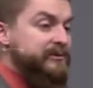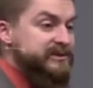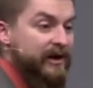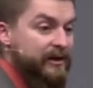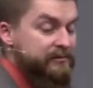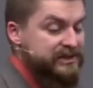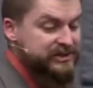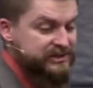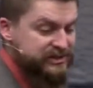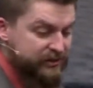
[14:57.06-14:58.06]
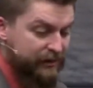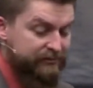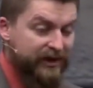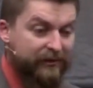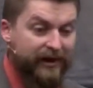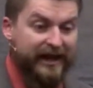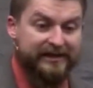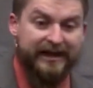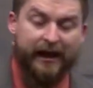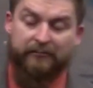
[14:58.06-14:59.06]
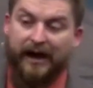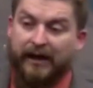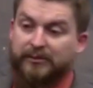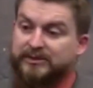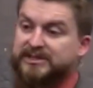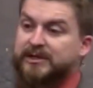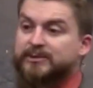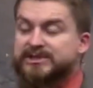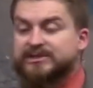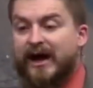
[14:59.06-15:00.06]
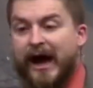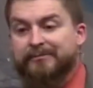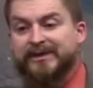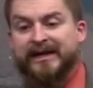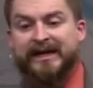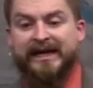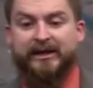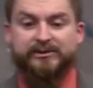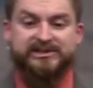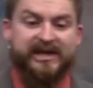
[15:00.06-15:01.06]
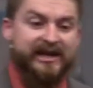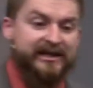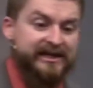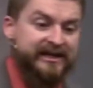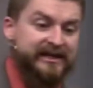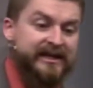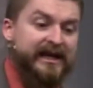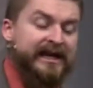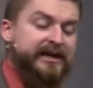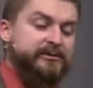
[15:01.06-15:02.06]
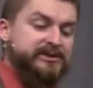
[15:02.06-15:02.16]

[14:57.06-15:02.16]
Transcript: was on a missions trip. They were handing out Bibles. He was stopped. He was taken in. He